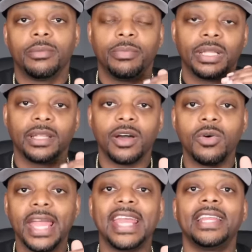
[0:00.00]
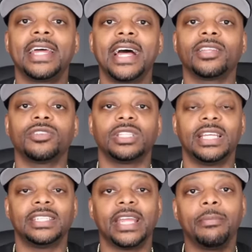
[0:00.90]
Below $8
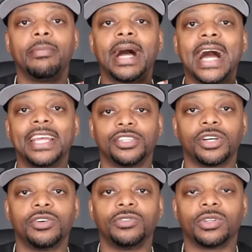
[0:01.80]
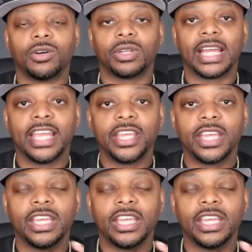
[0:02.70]
is a buy zone, okay?